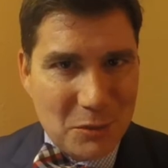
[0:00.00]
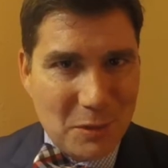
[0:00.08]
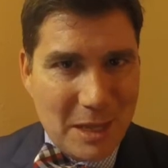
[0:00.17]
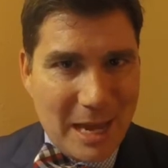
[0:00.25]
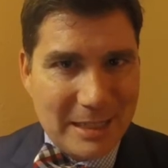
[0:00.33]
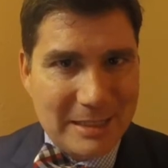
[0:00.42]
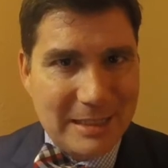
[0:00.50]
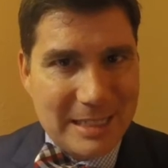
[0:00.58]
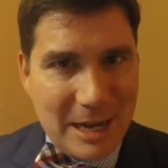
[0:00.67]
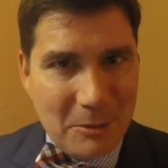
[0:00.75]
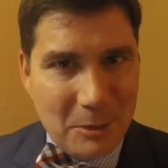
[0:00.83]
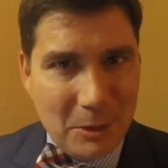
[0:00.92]
for that,
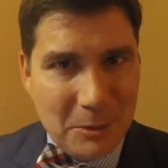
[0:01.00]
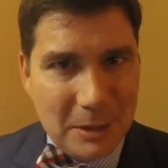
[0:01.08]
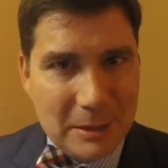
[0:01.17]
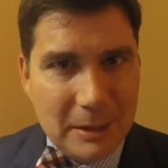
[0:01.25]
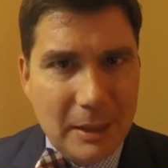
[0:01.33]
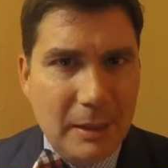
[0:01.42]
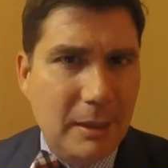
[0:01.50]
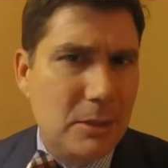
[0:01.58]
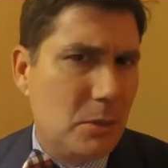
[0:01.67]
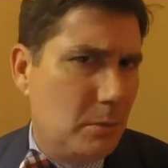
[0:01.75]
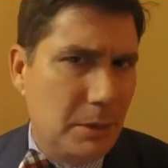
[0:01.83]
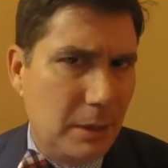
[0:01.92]
download it. It's
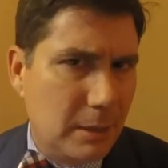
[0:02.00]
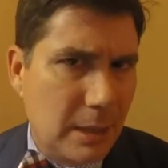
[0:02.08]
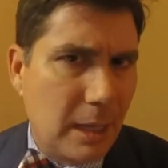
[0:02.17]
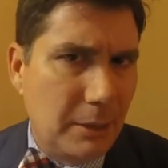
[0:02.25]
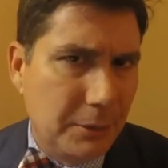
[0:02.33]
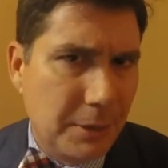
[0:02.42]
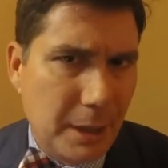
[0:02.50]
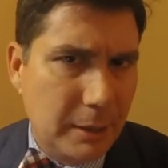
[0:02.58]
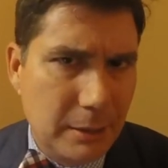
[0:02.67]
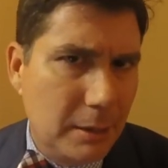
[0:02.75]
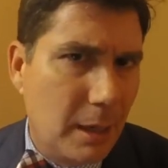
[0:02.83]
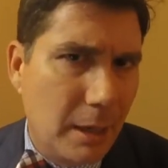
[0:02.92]
only a
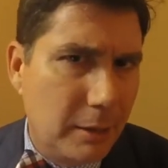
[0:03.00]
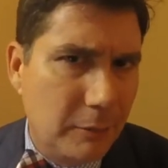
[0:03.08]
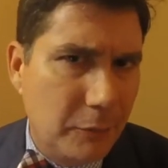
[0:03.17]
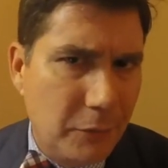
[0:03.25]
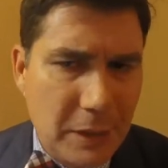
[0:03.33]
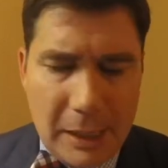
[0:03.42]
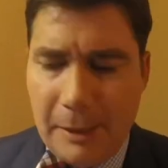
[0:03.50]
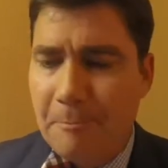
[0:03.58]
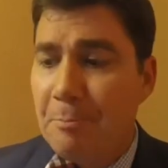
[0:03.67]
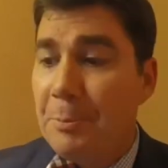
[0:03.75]
$1.99 fee.